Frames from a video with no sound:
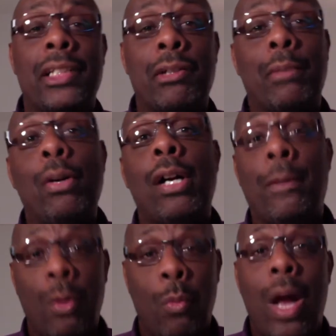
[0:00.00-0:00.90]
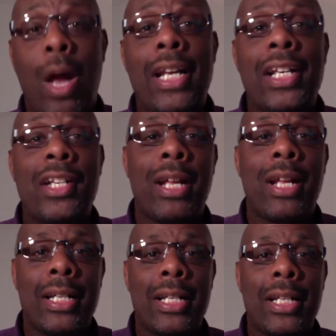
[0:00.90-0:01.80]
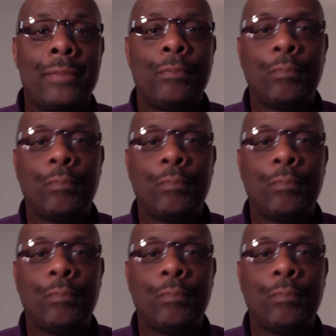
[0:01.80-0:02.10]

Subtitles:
So the book, Why Didn't You Get It Done?